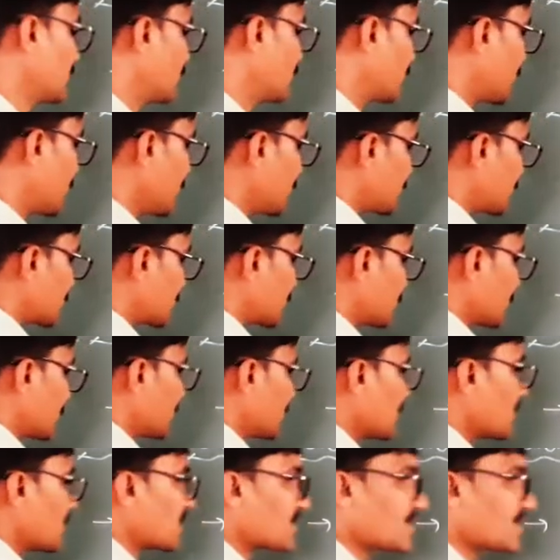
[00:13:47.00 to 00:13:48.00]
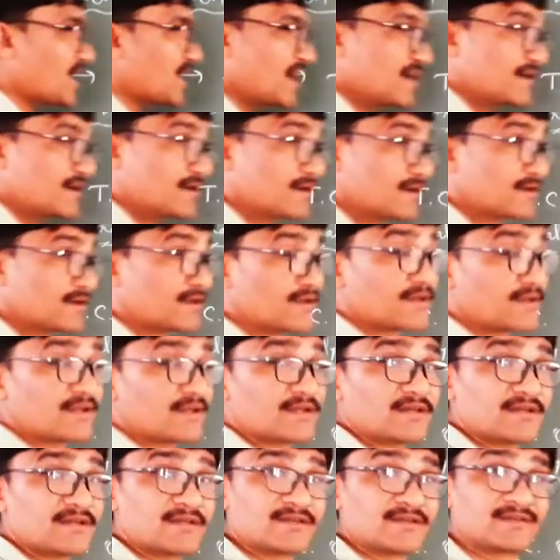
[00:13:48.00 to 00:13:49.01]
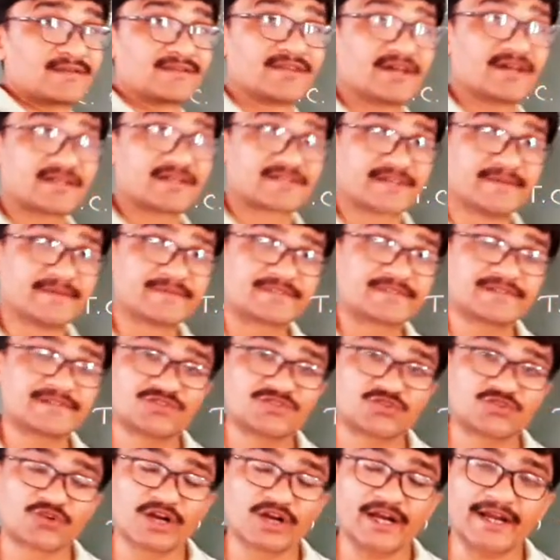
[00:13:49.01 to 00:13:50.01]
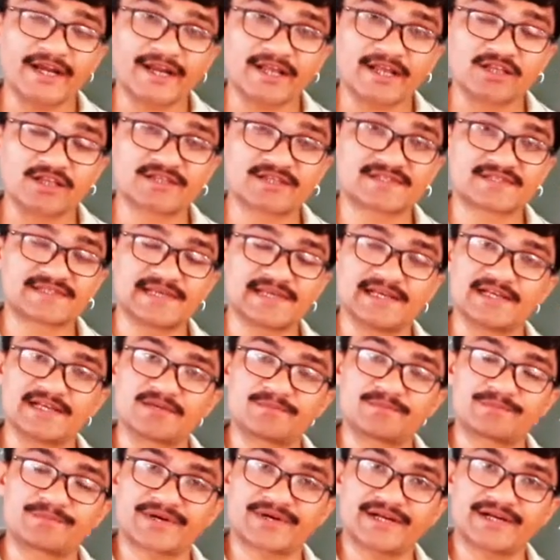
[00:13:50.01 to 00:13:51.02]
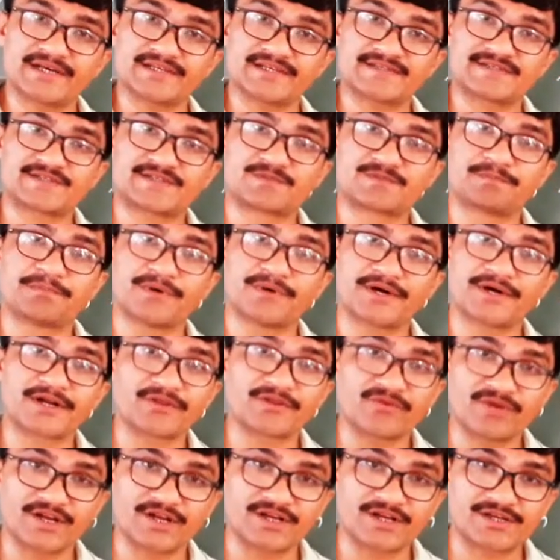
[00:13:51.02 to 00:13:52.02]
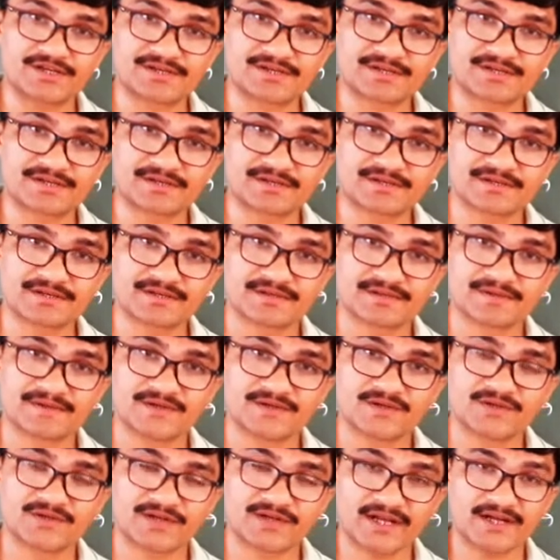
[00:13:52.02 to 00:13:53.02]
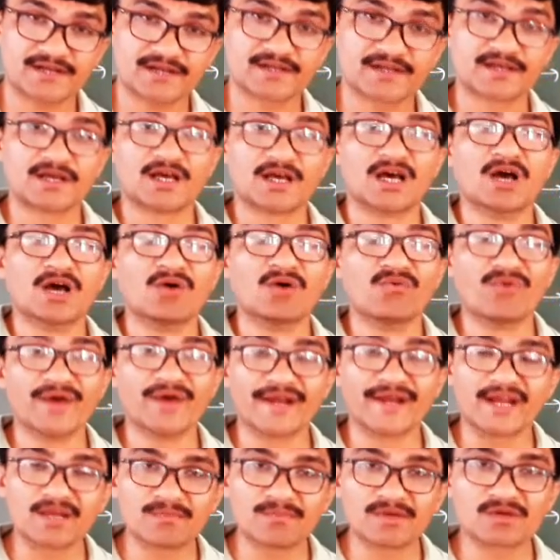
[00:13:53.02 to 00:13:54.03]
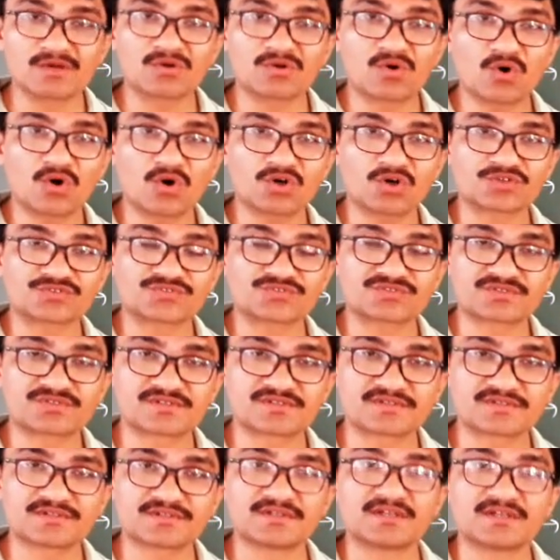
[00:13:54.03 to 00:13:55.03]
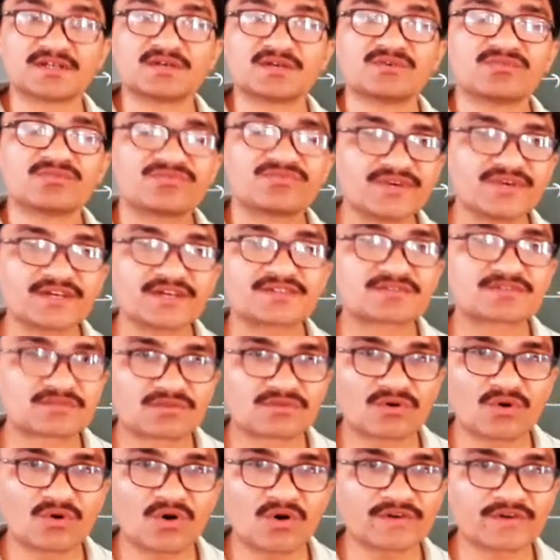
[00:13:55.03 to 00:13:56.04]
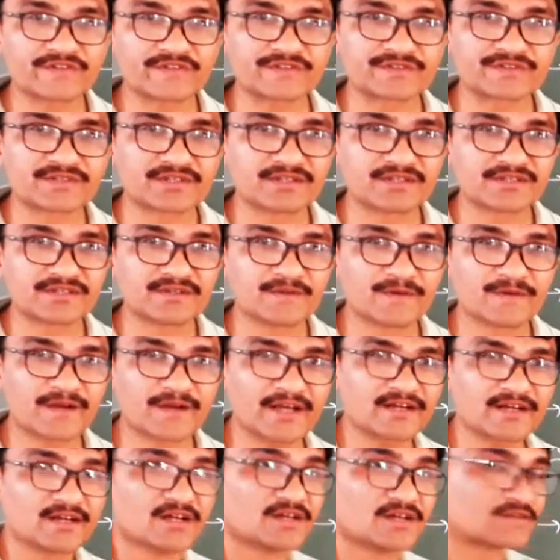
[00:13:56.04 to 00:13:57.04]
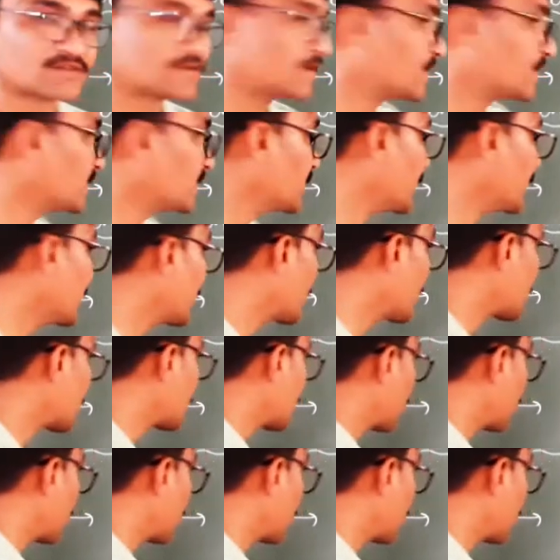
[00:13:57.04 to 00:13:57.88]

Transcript: right? Then the assumptions relating to the selling price per unit, right? Variable cost, fixed cost, right? So here the